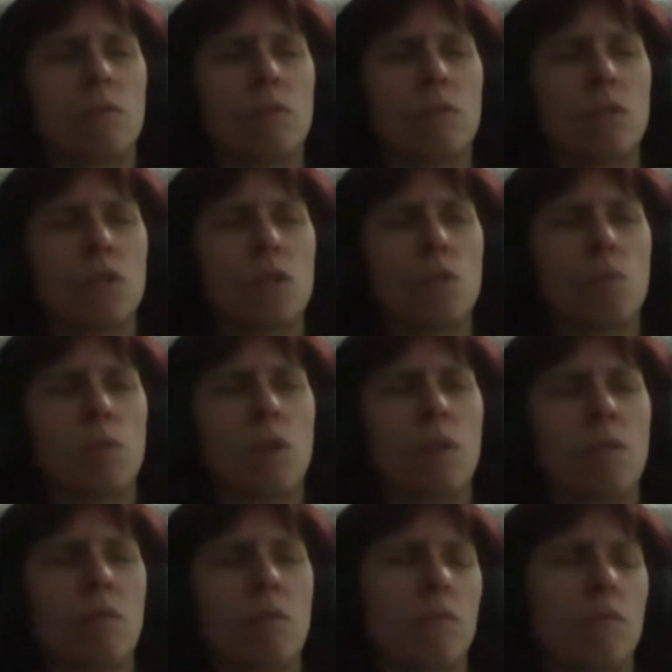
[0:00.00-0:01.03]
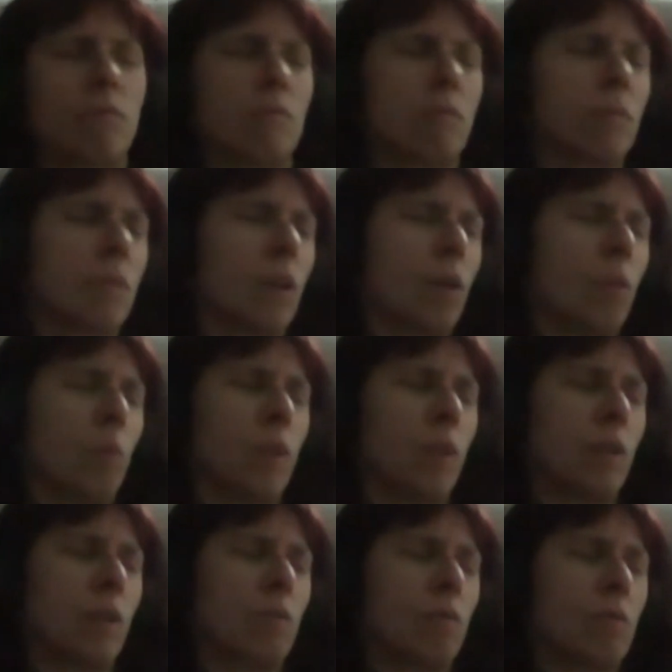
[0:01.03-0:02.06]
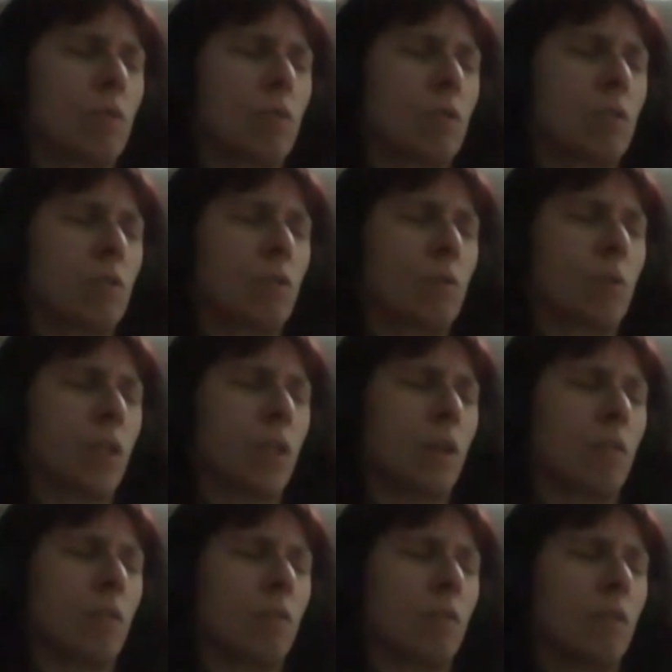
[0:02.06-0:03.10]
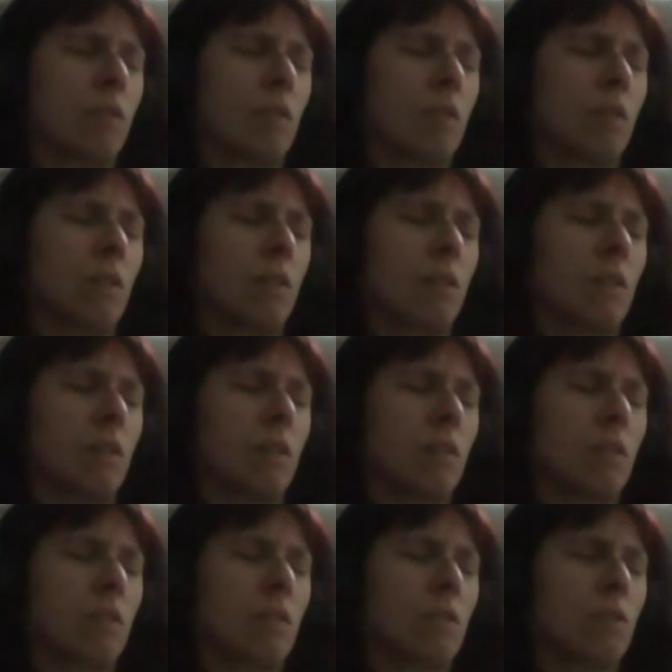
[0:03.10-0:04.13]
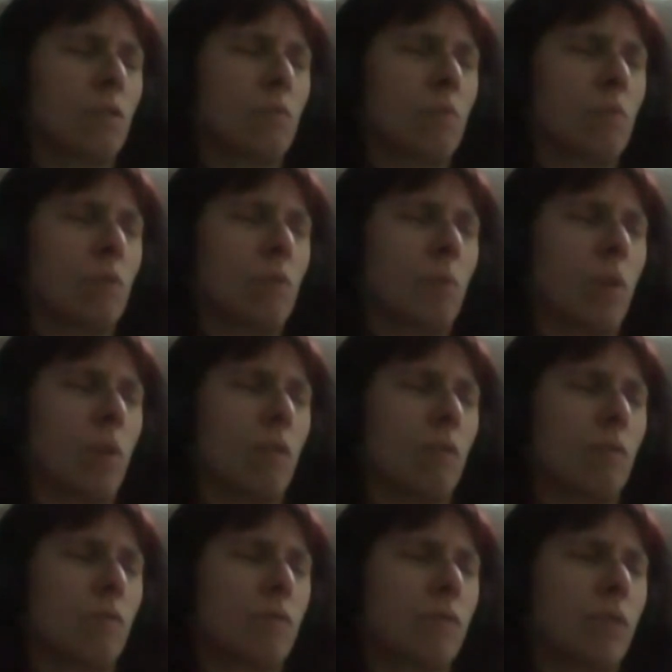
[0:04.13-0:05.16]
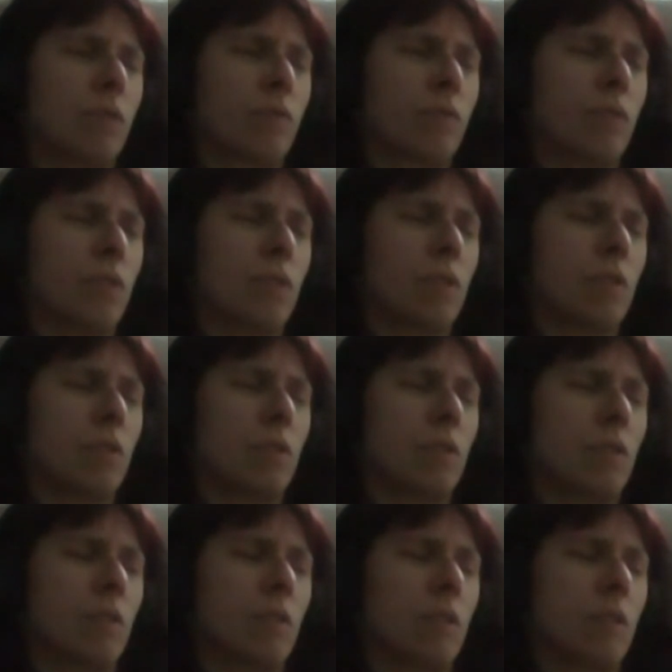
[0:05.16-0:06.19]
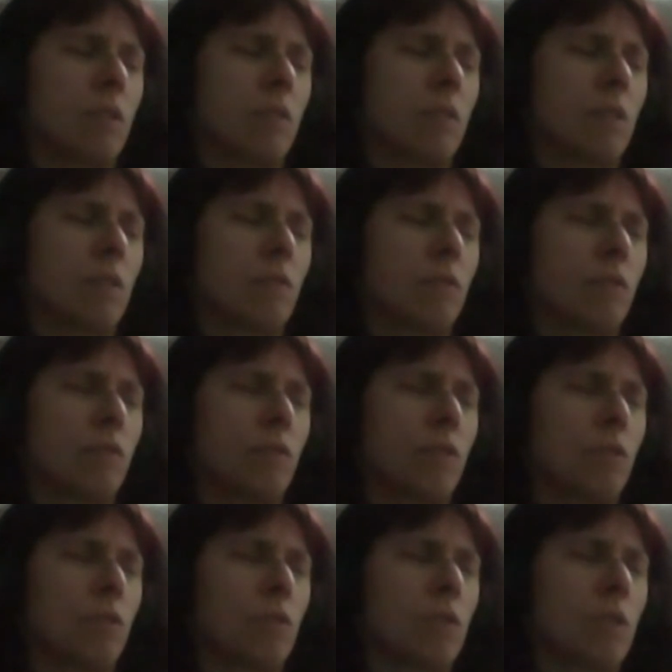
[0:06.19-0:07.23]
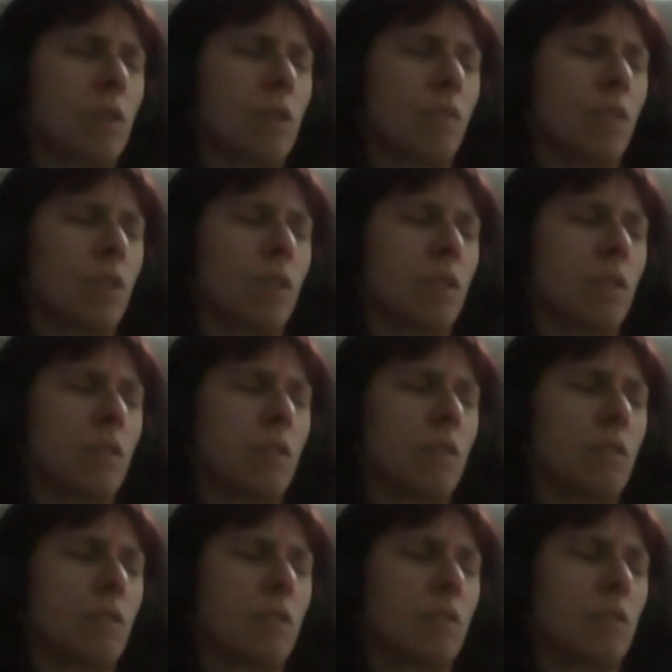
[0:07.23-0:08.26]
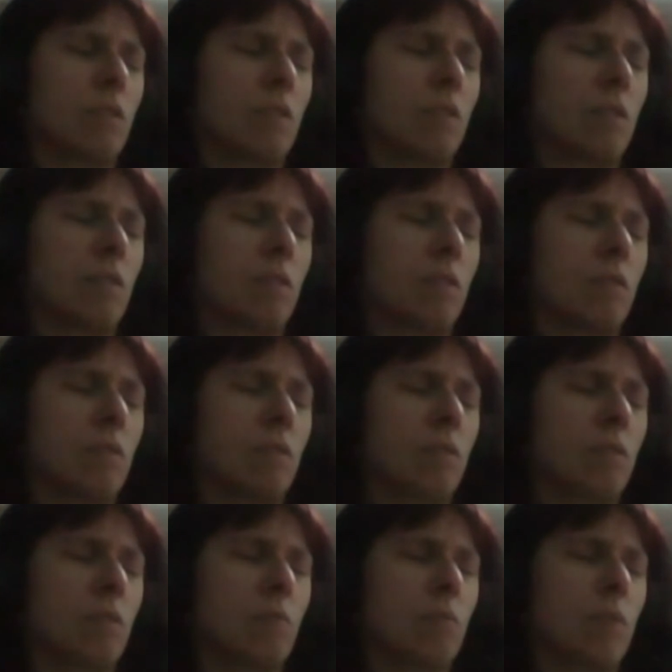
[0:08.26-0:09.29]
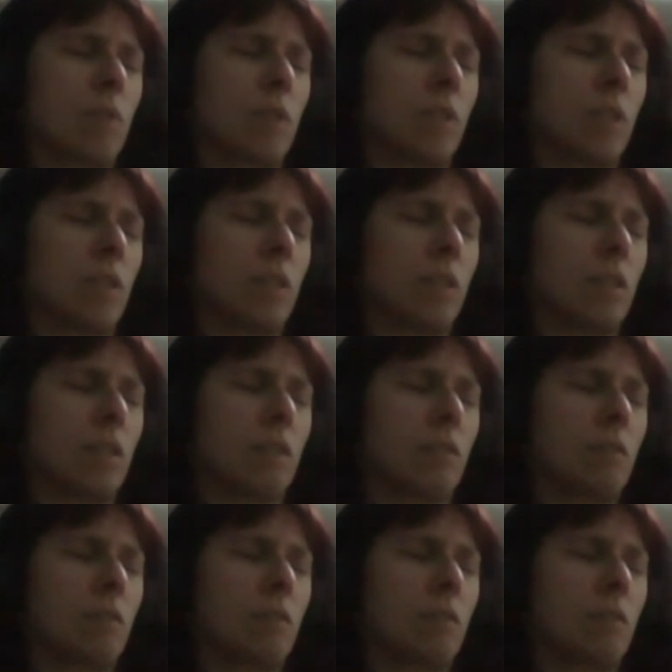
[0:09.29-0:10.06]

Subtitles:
There's about how many of us are we now? I guess we're about 50, like 50 to 70, something like that.